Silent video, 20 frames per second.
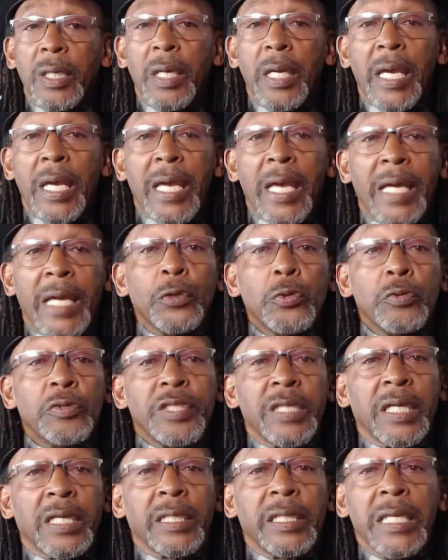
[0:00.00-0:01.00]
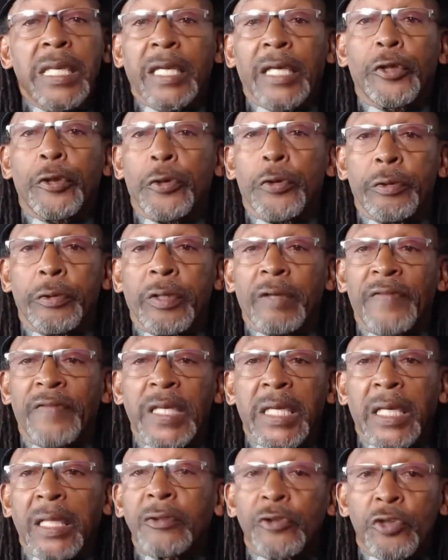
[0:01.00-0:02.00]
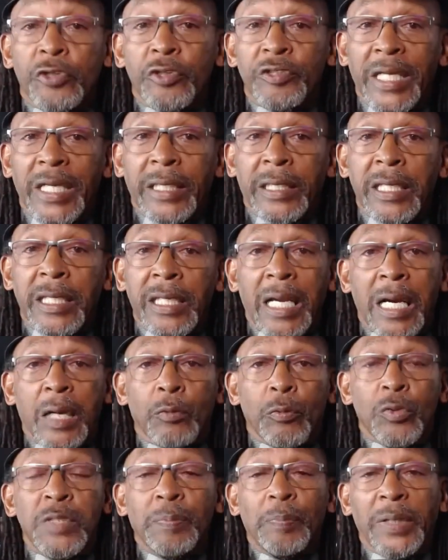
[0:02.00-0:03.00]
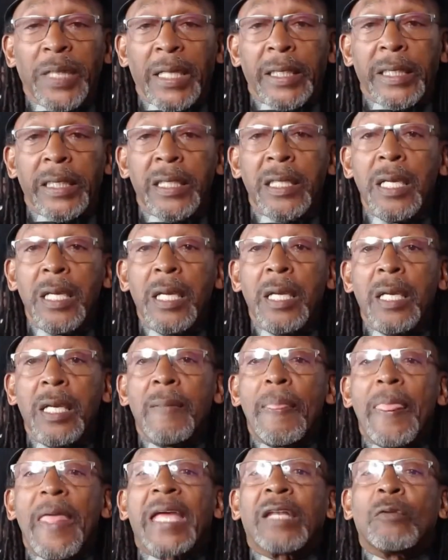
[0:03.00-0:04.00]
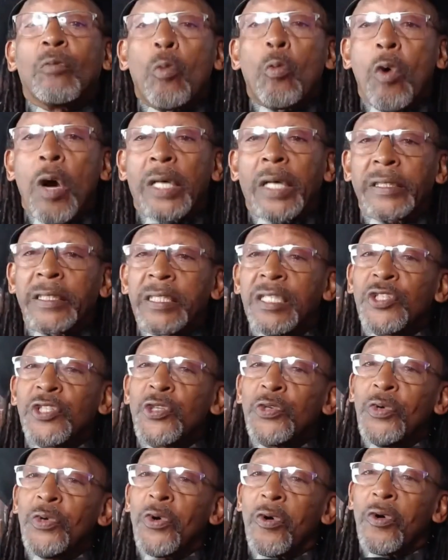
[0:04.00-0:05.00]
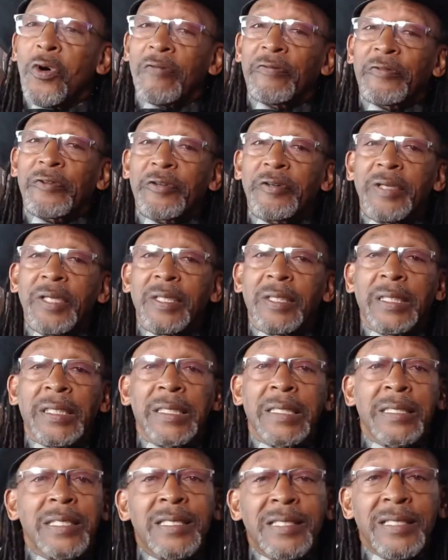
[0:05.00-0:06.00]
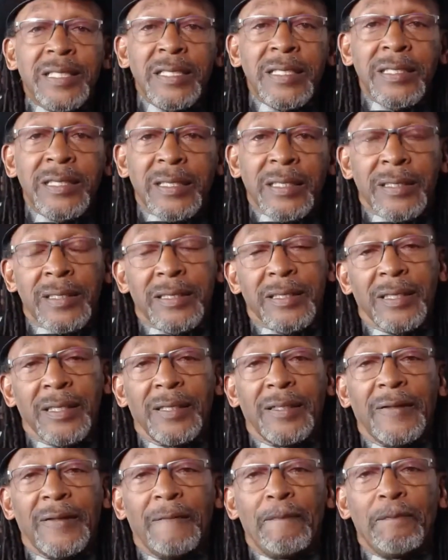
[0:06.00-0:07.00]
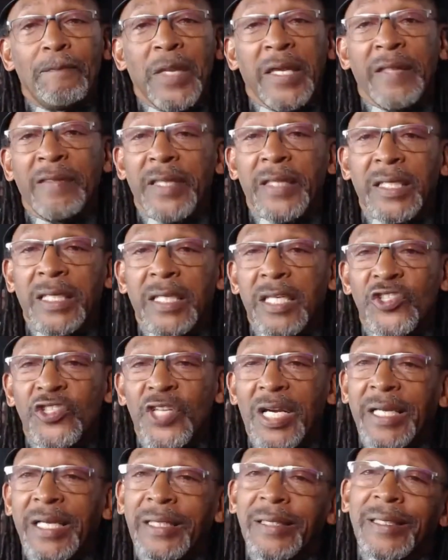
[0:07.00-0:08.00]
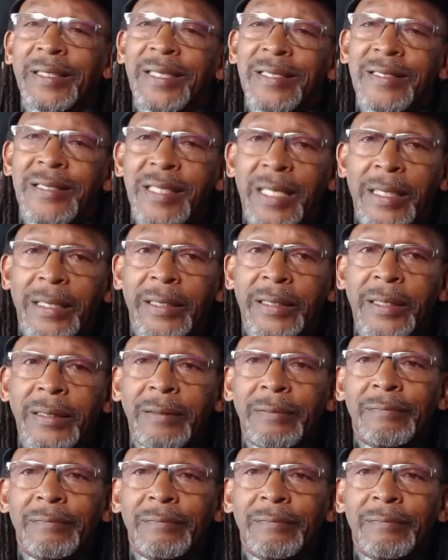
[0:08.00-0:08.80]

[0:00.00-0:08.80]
and who said he had heard of the undertaking I was planning and wanted to offer his assistance. And then he shockingly said,